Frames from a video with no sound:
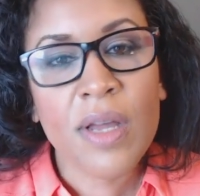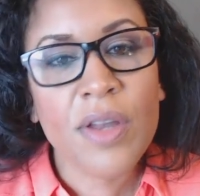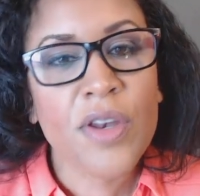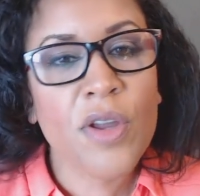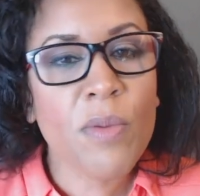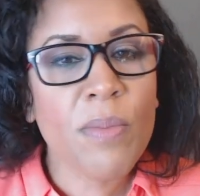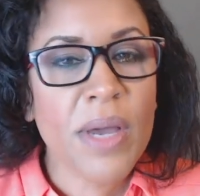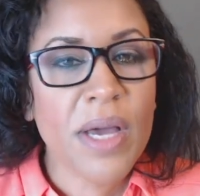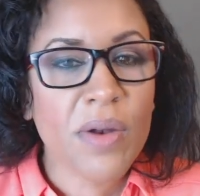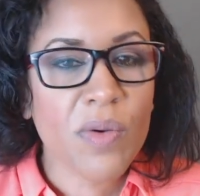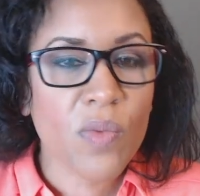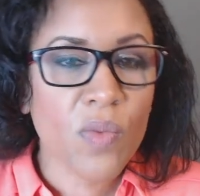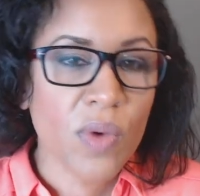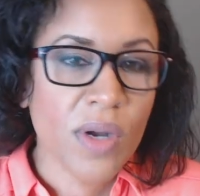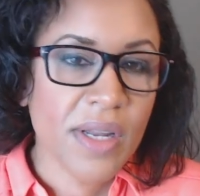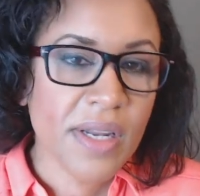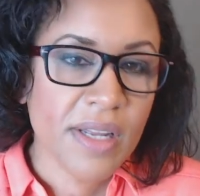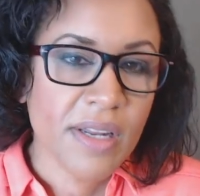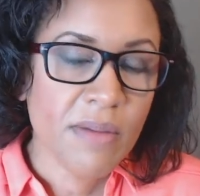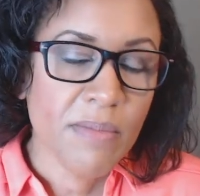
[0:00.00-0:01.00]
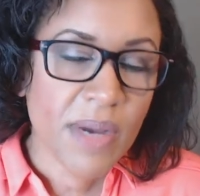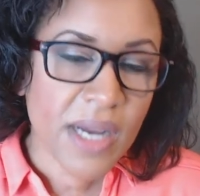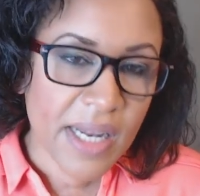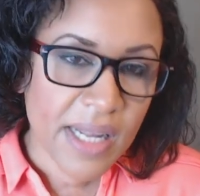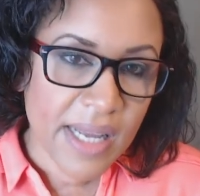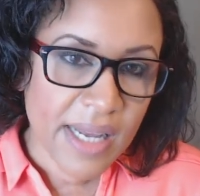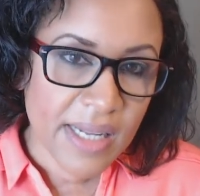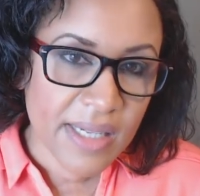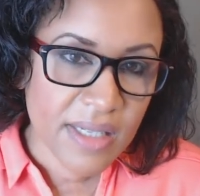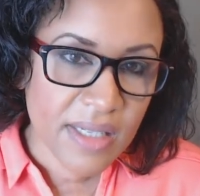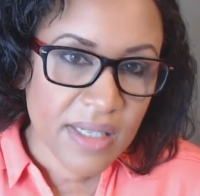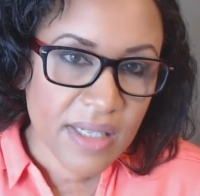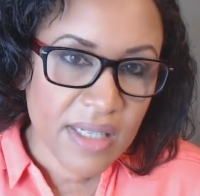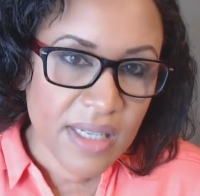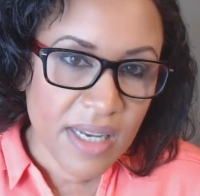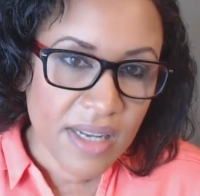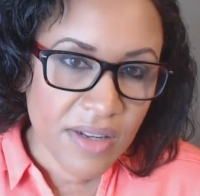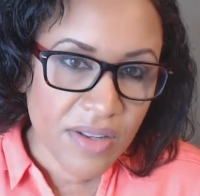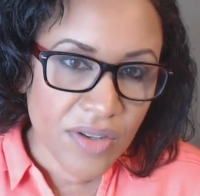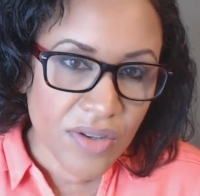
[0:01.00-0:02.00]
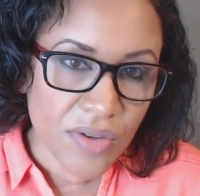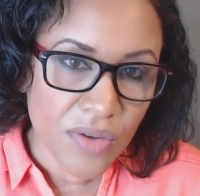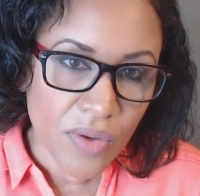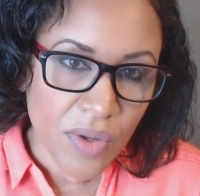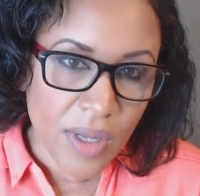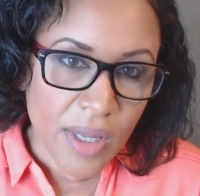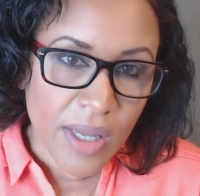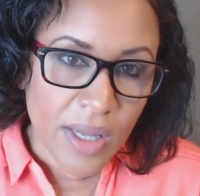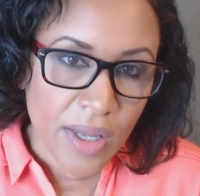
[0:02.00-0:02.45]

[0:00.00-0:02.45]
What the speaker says: No matter what anybody has to say to you,